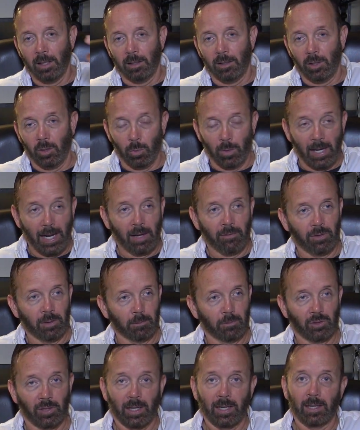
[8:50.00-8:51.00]
You would have
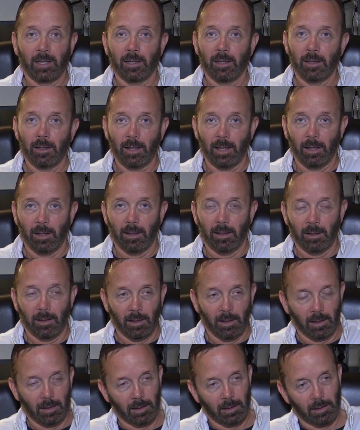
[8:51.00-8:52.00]
him say,
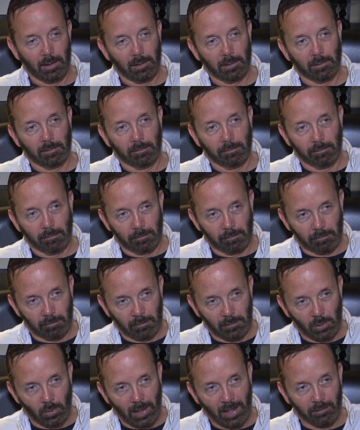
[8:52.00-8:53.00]
uh,
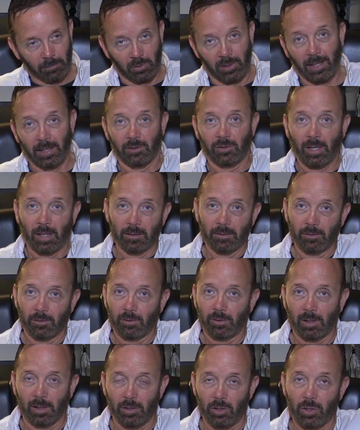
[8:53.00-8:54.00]
you would have him say a
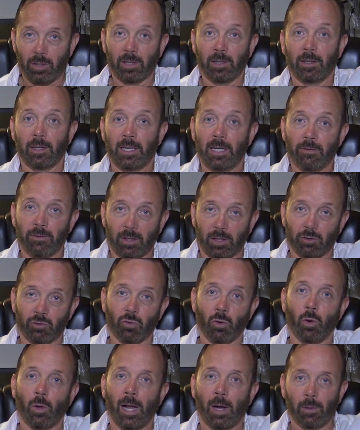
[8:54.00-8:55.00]
sentence, and you can even
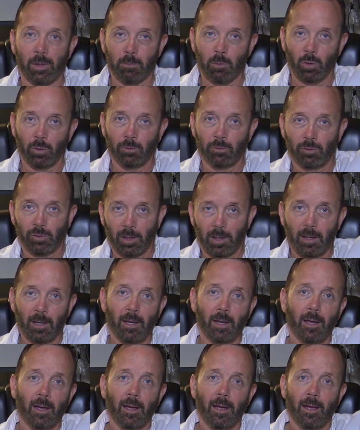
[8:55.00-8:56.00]
control how he moves.
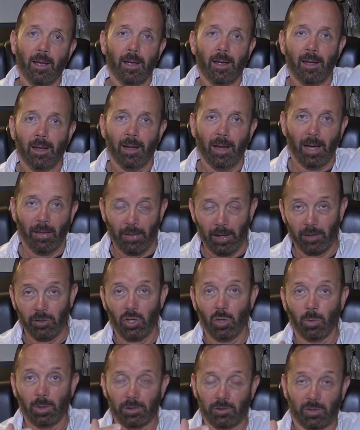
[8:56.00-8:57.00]
And then
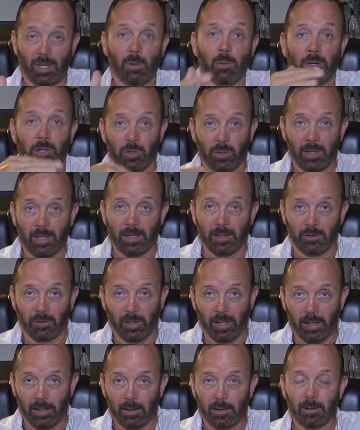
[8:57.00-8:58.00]
you would say what you're going to
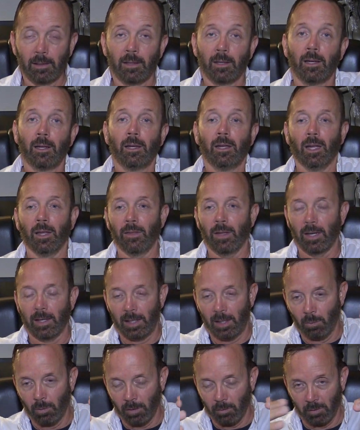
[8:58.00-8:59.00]
say, and then
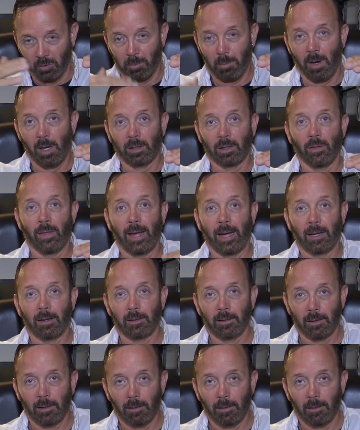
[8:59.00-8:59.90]
he would respond to that